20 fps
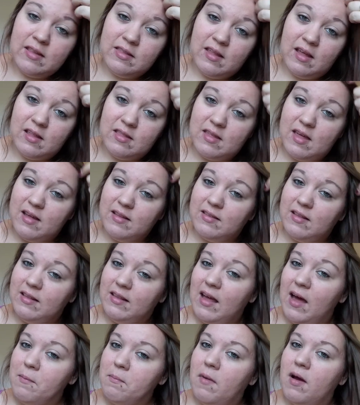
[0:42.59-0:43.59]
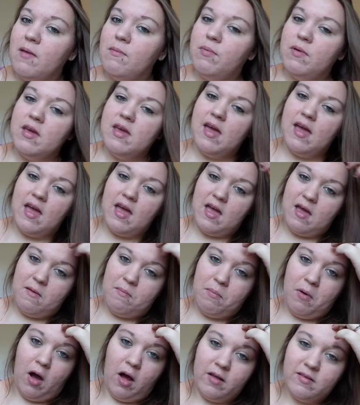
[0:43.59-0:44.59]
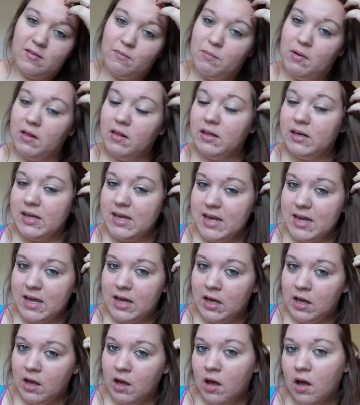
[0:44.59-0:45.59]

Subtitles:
They think that that might be a possibility.